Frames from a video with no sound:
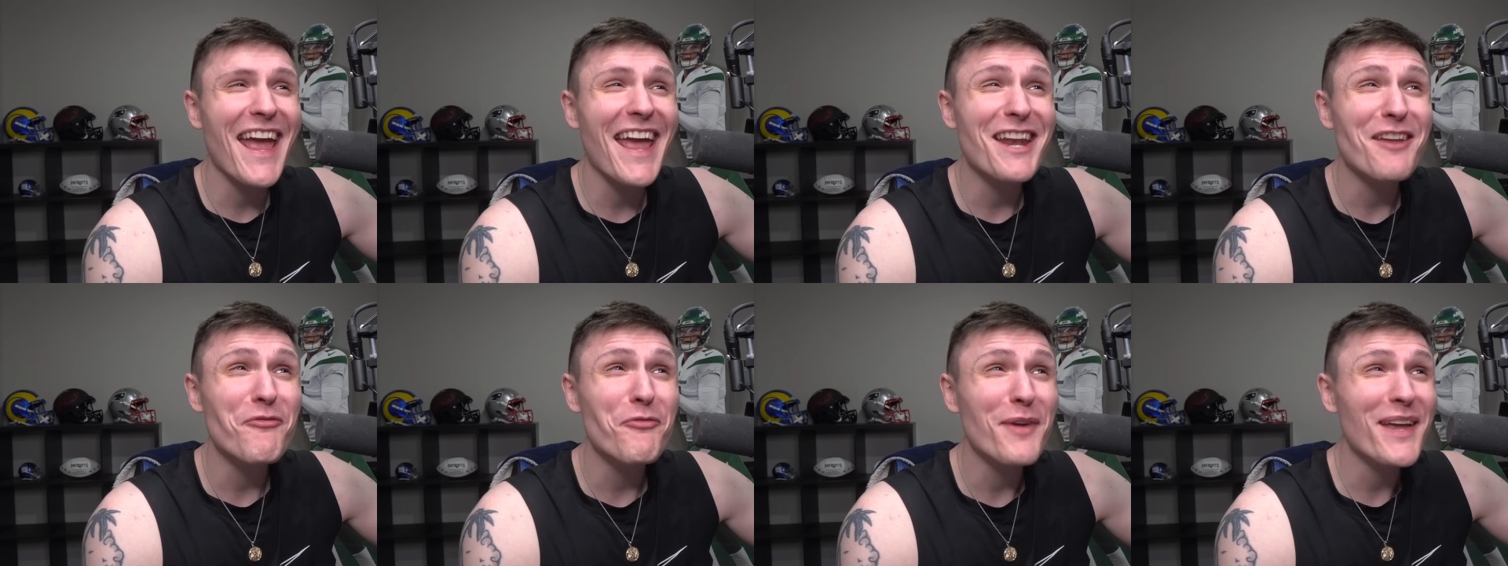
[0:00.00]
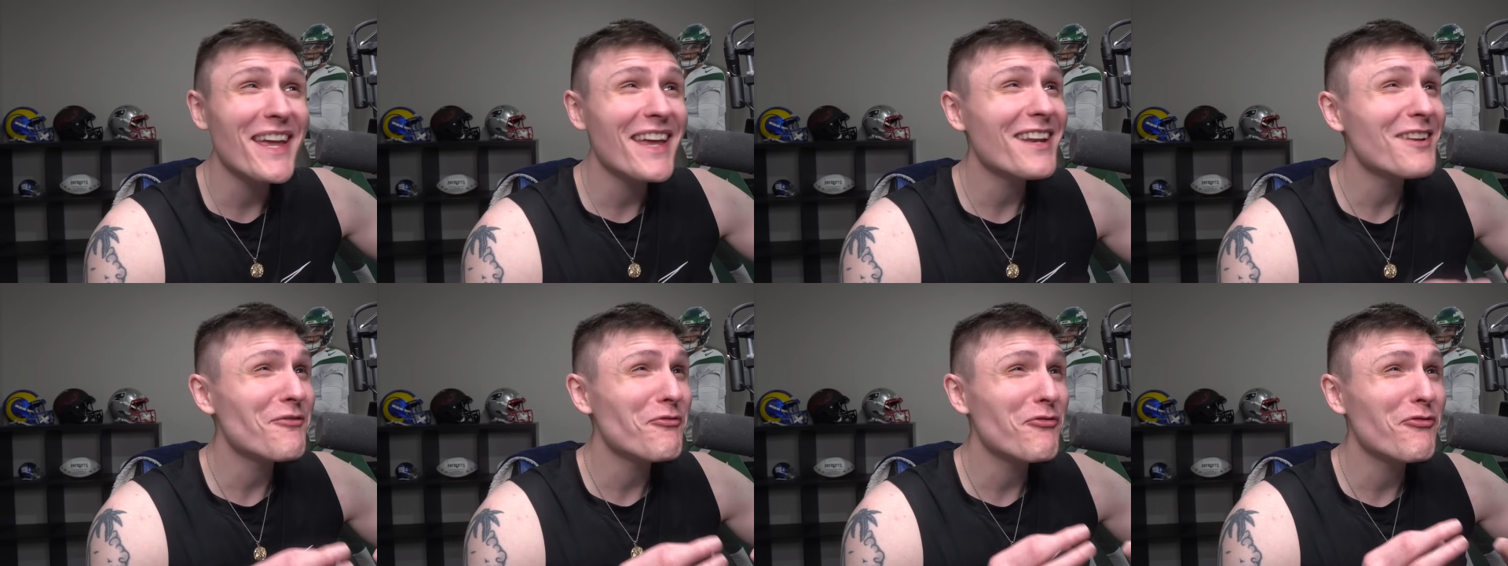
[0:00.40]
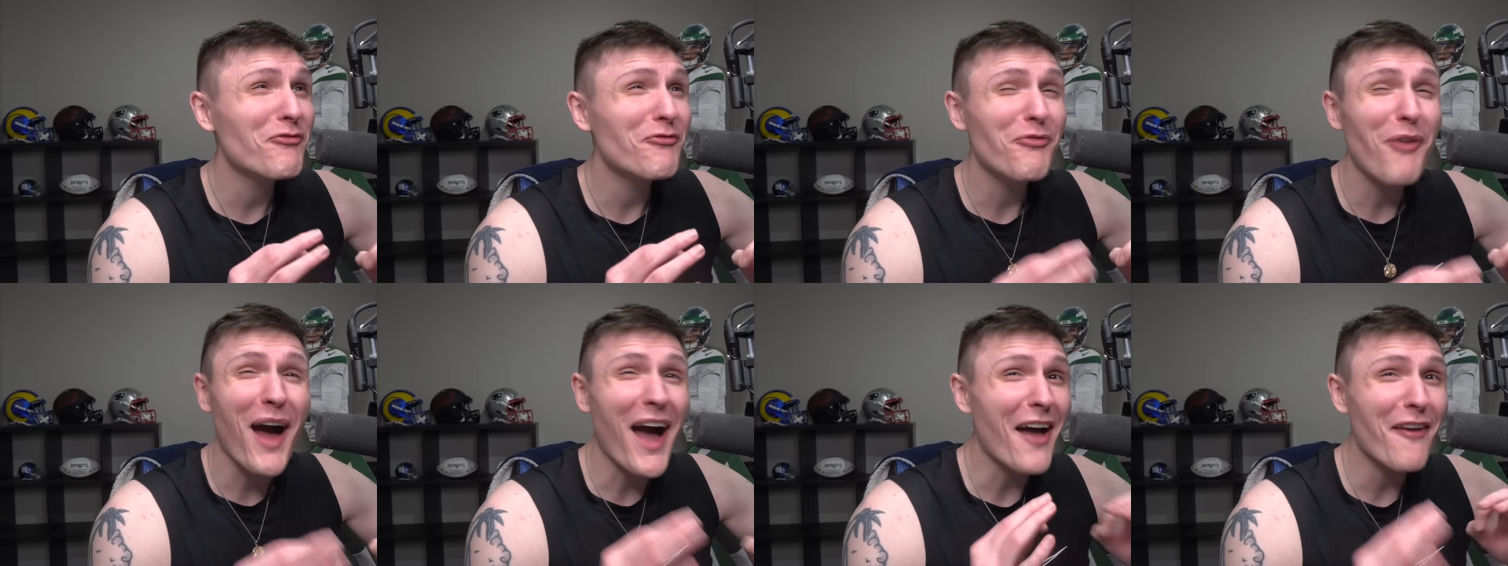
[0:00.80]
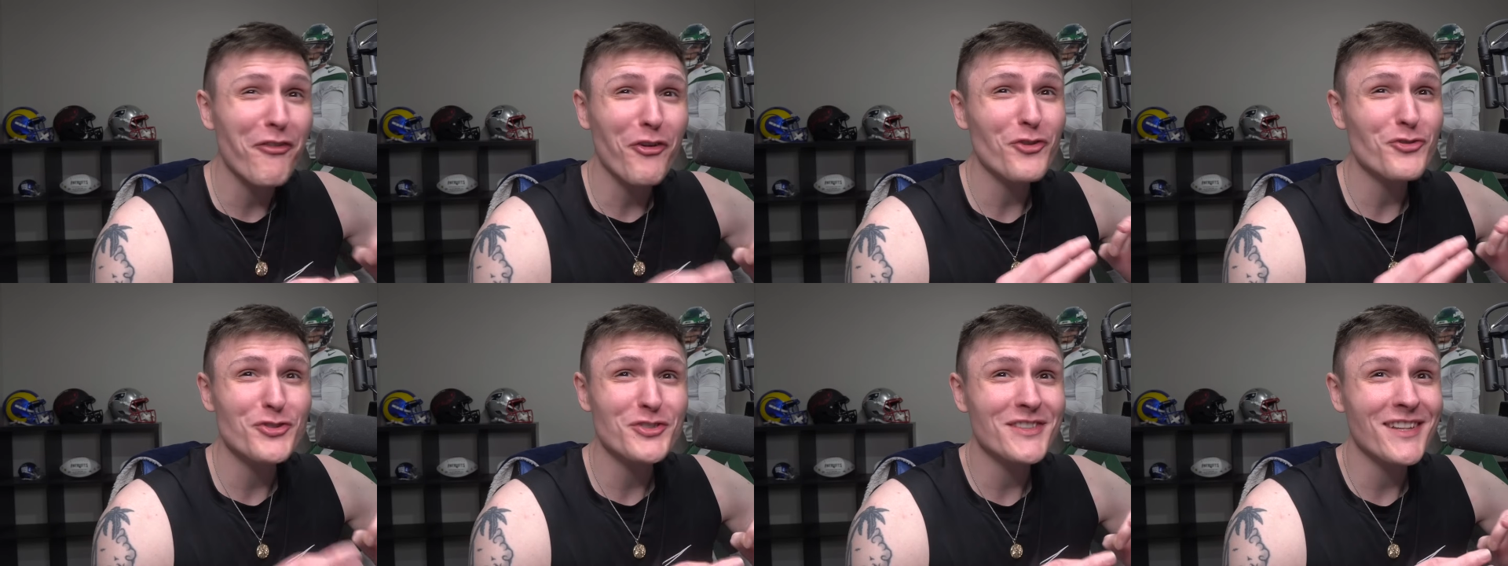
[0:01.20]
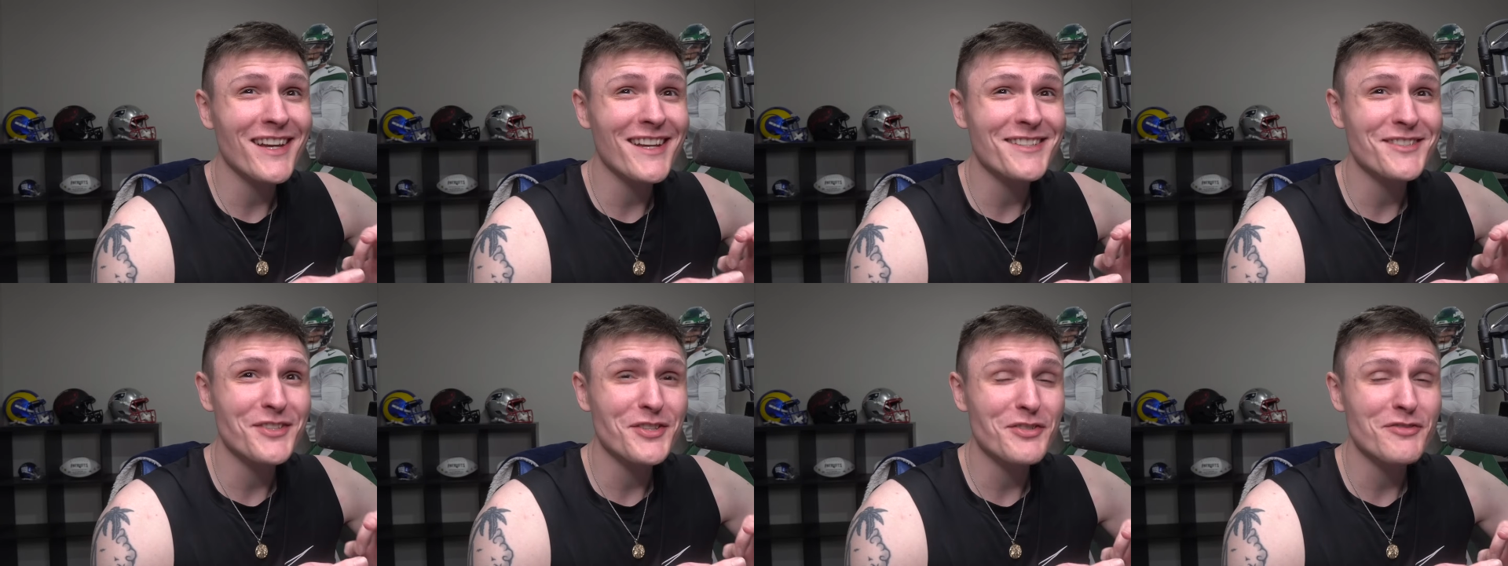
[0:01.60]
And if we get 500
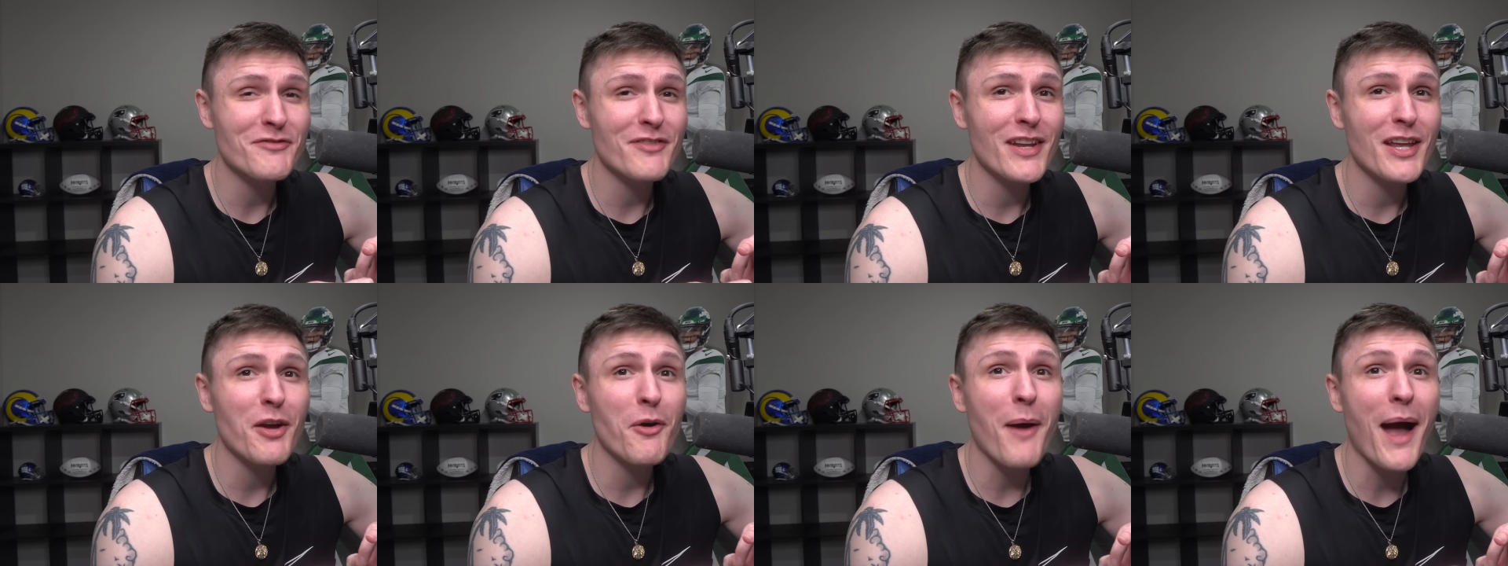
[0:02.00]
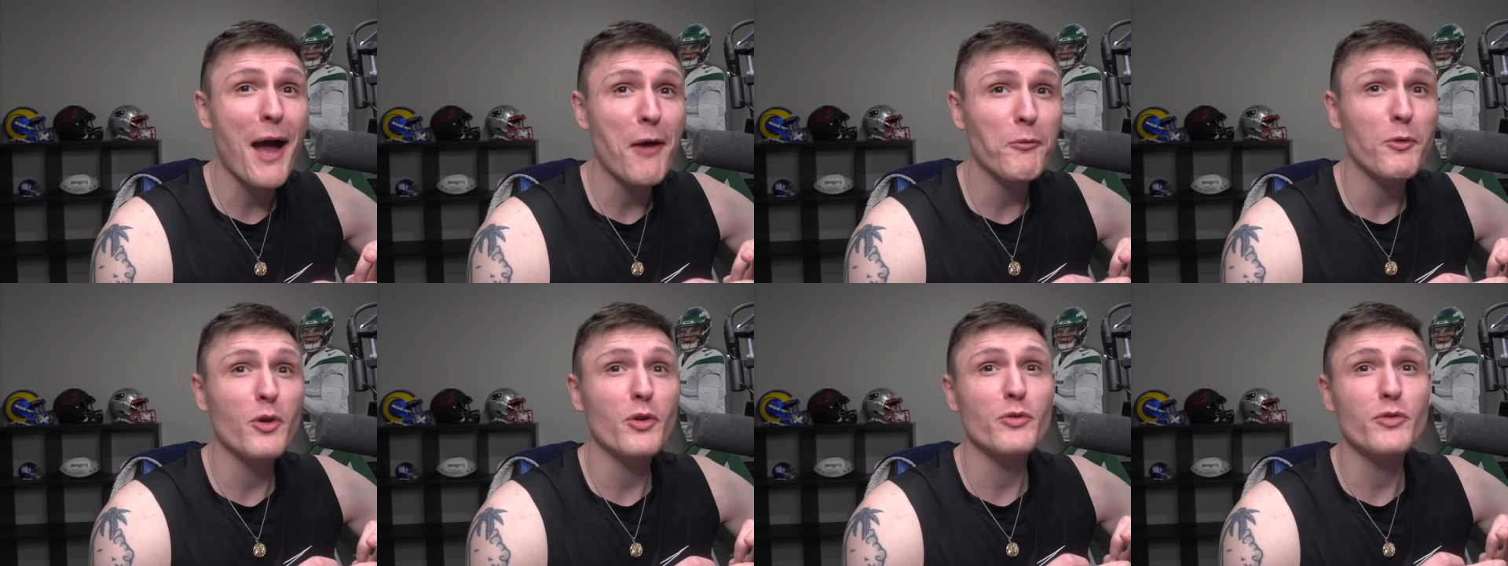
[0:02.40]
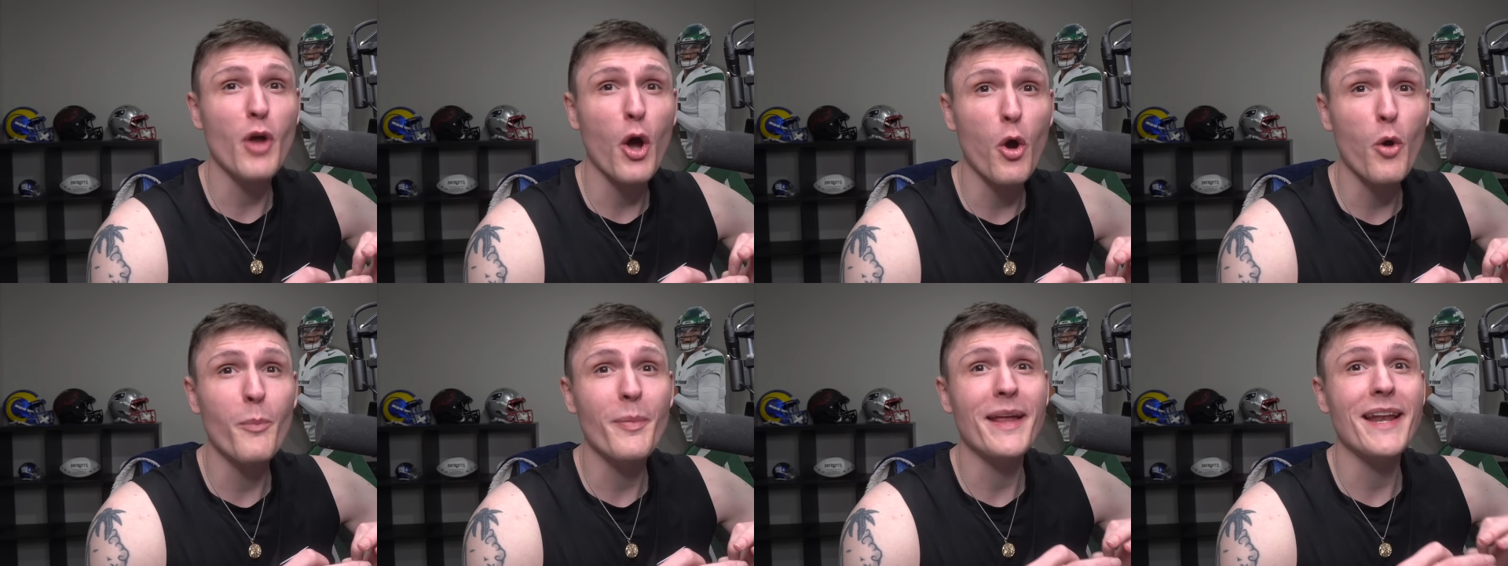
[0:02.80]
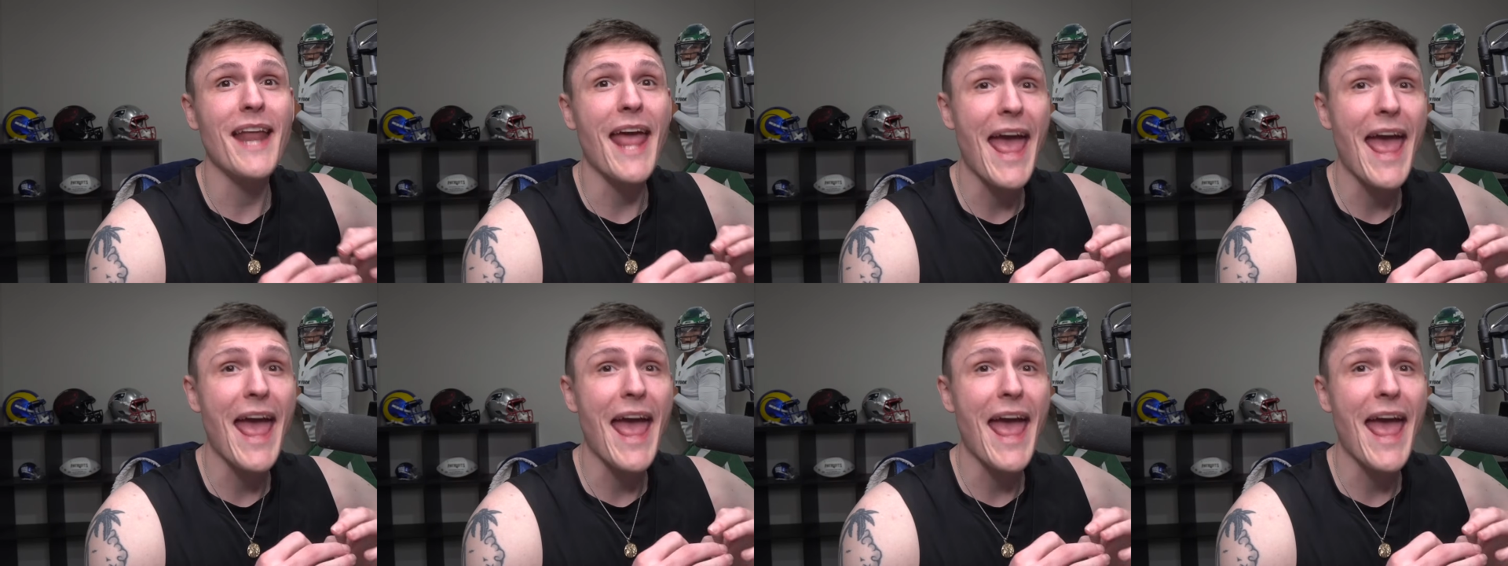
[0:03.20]
likes in this video, I will open